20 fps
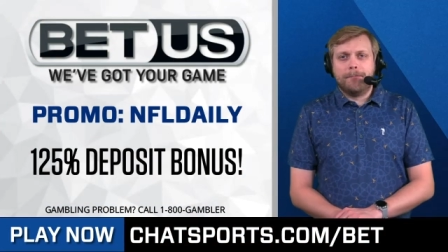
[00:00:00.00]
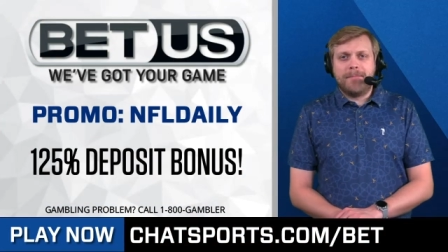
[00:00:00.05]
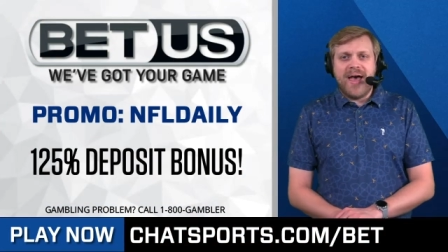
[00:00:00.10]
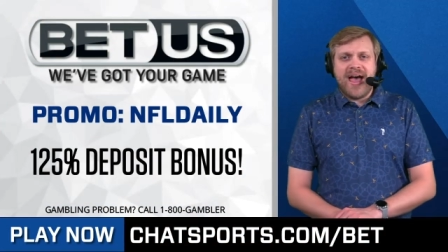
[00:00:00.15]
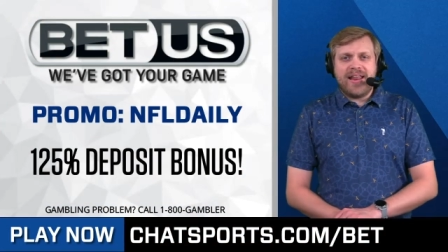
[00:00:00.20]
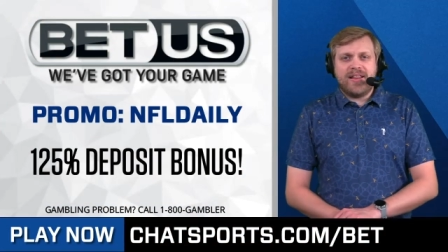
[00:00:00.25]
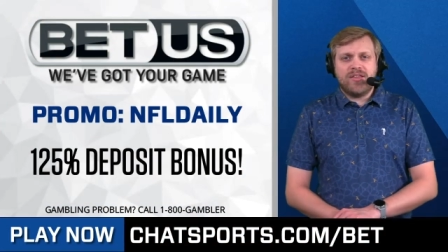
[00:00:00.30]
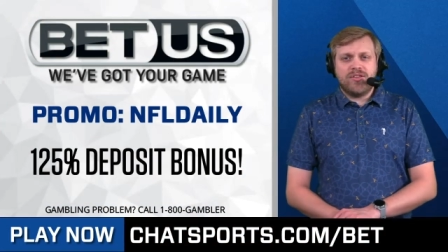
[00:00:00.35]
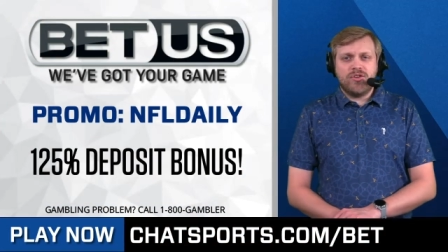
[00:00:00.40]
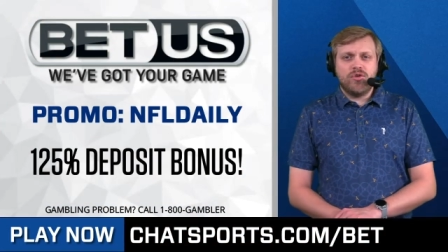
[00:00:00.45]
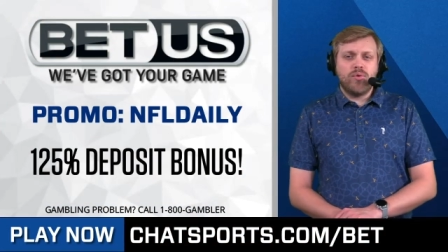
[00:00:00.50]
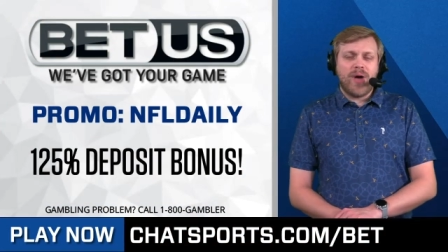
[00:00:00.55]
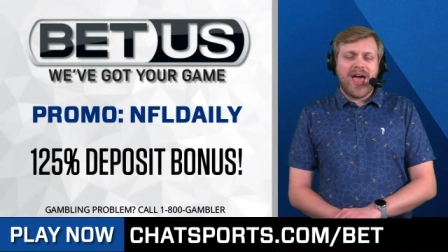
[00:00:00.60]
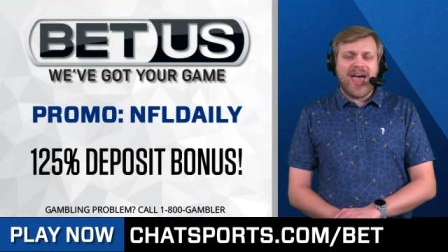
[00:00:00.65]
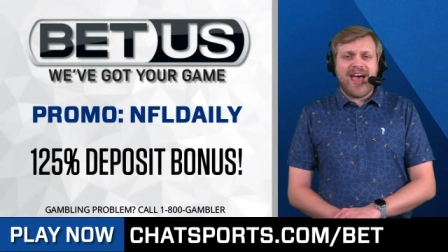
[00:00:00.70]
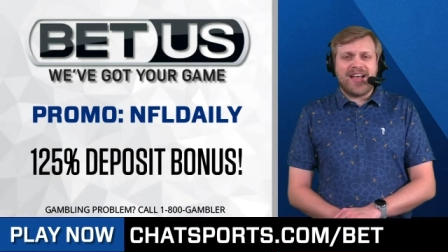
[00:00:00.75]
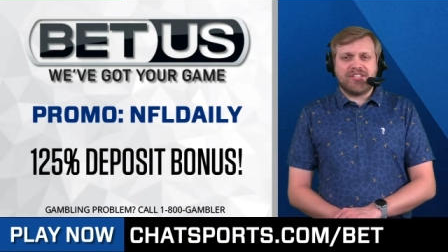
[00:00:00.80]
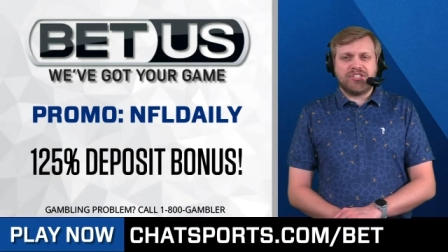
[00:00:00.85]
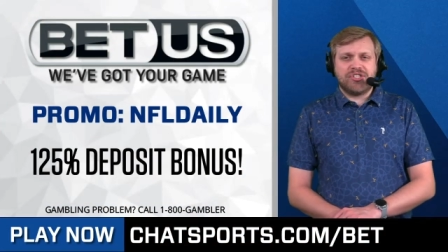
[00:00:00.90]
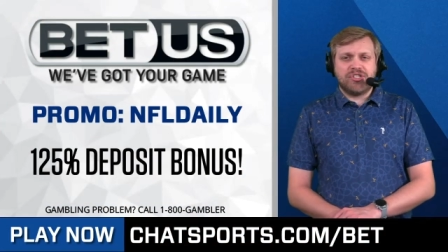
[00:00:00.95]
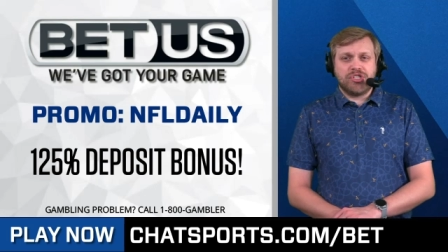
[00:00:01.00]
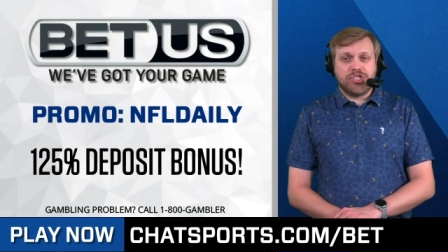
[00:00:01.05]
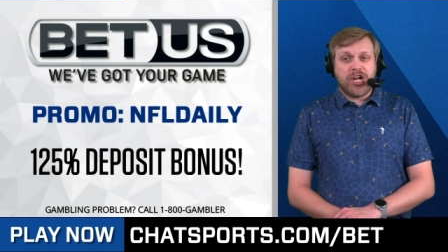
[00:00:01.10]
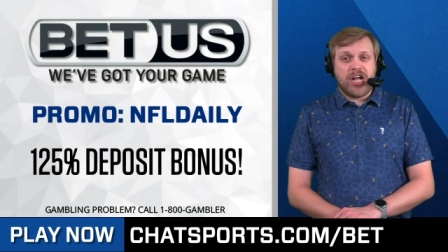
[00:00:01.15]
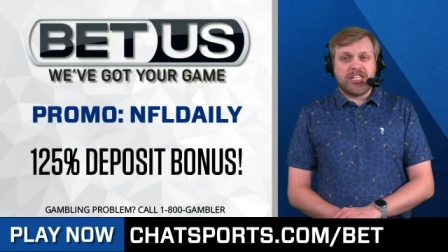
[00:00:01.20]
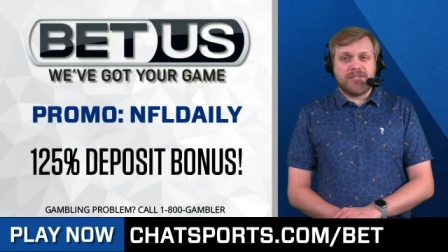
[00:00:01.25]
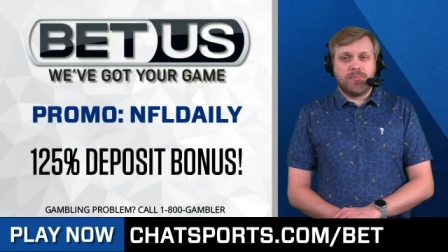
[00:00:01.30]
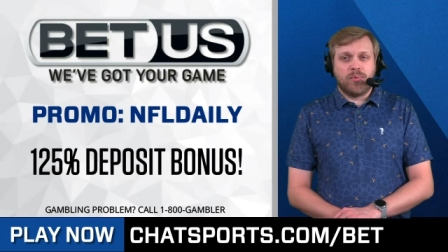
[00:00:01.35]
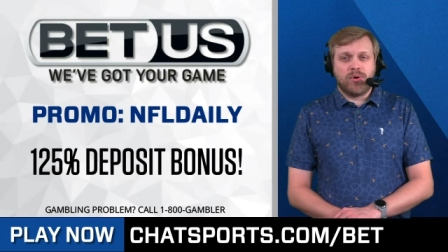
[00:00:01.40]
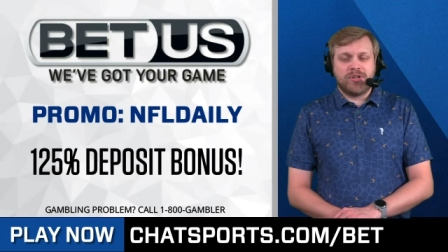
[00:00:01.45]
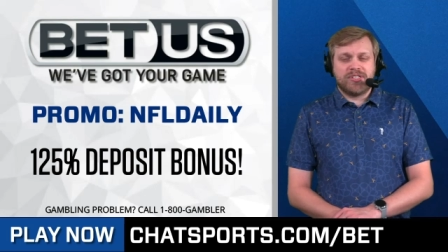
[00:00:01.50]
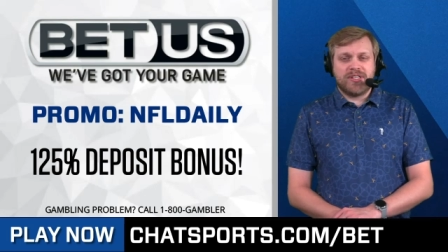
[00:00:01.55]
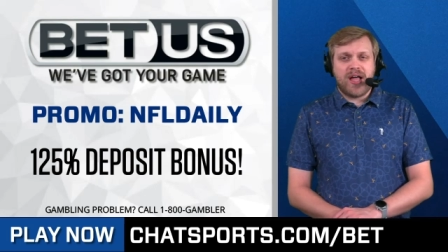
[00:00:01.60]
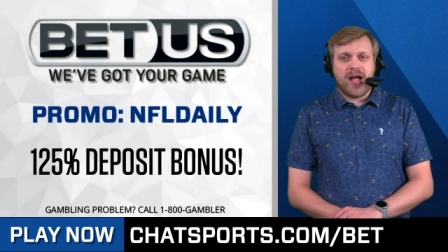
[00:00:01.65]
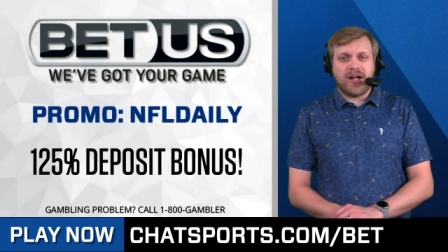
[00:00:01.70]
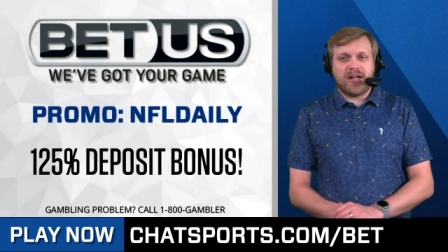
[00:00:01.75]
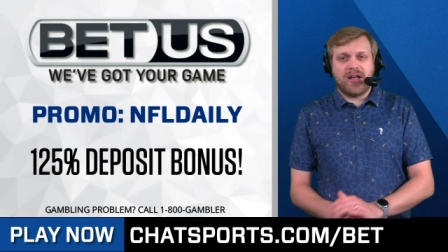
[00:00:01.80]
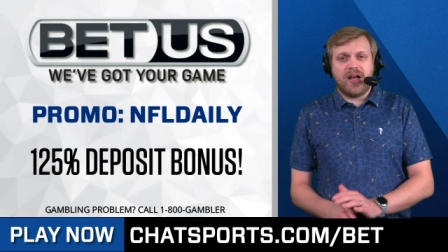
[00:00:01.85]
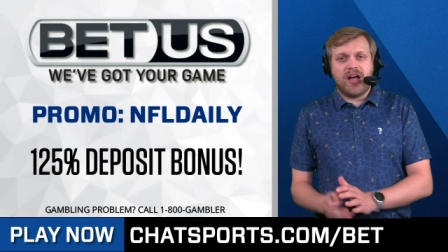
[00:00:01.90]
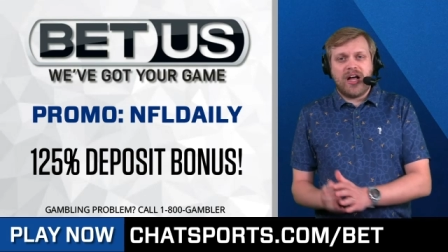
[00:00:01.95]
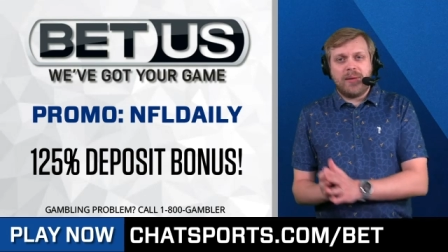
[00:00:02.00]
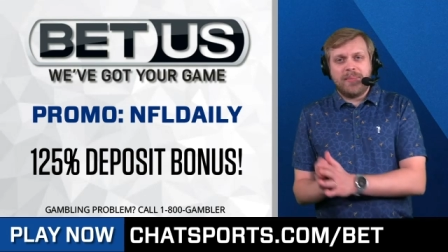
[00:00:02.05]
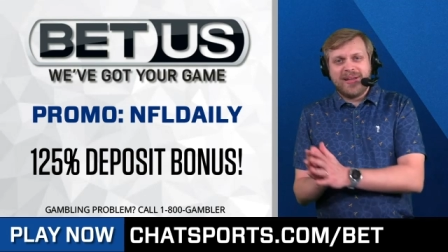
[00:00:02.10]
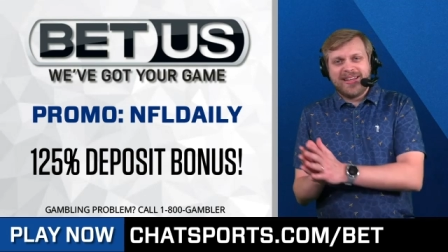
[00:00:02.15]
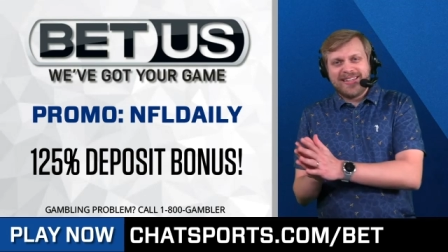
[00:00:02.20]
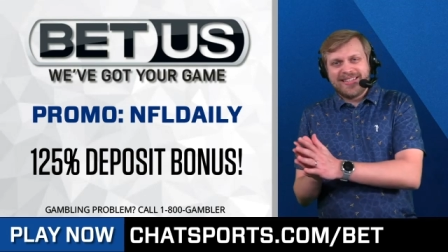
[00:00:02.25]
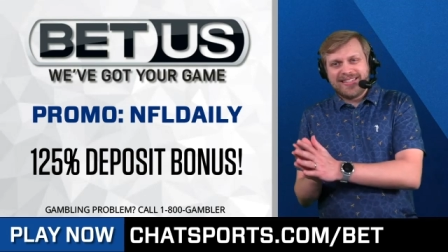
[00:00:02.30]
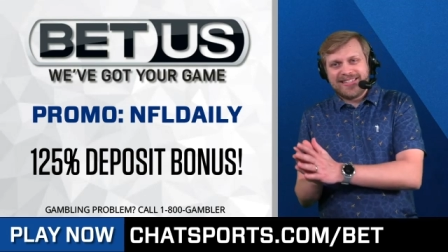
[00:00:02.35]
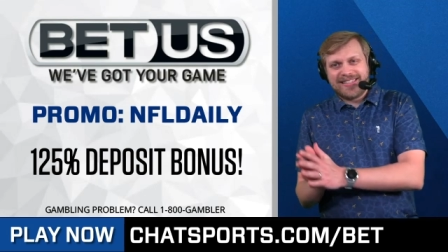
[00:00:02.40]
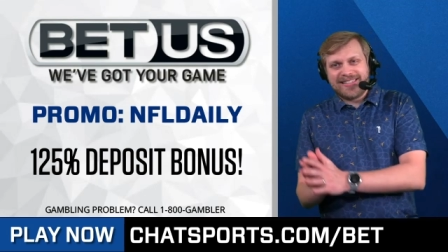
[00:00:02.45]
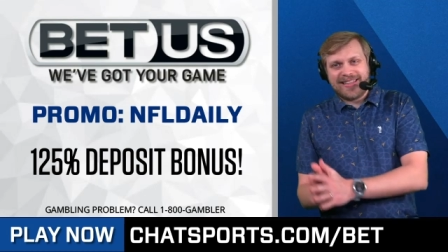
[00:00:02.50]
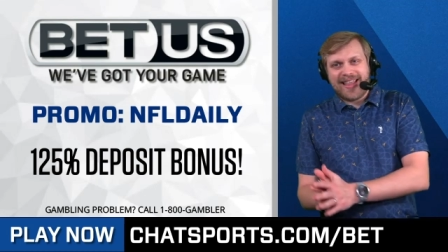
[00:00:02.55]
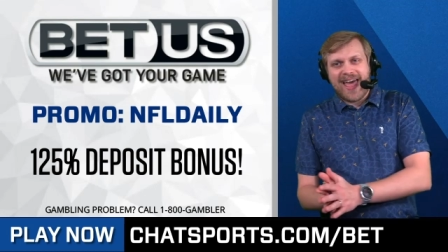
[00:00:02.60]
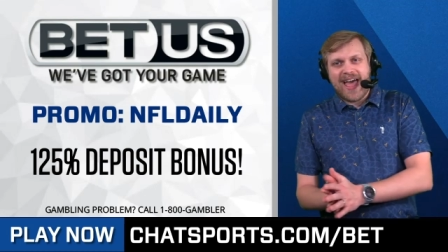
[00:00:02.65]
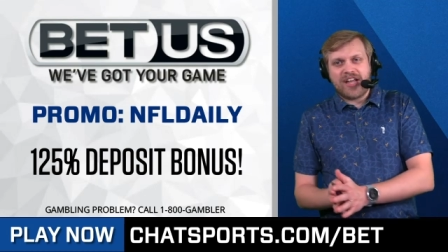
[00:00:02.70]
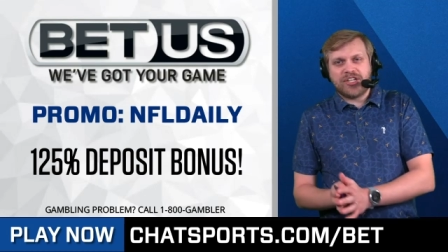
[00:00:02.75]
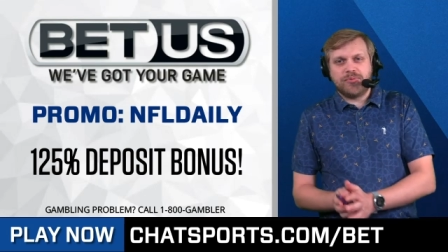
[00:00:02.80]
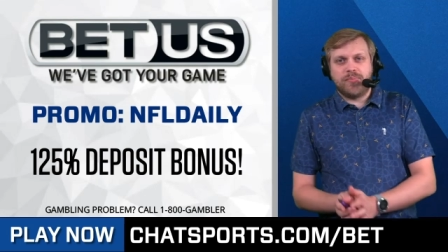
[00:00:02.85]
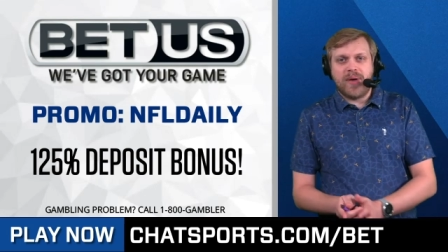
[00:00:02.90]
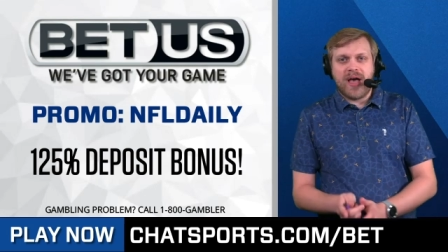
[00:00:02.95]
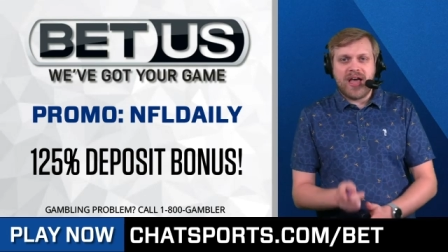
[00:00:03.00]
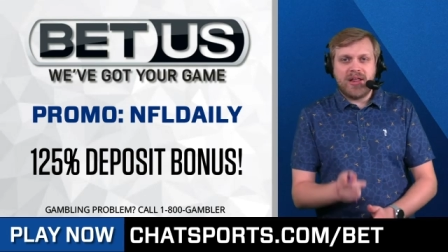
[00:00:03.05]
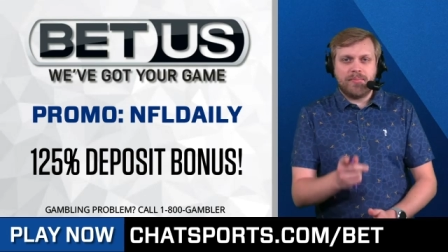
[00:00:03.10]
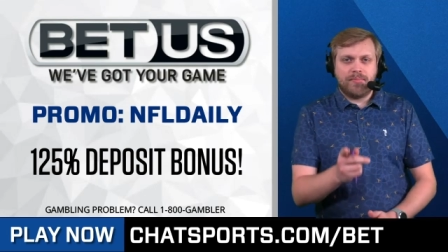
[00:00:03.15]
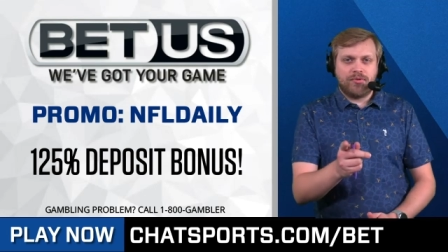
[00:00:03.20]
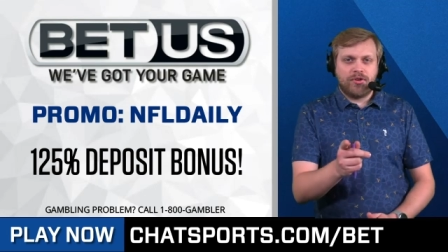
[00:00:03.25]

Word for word: BetUS, chatsports.com slash bet,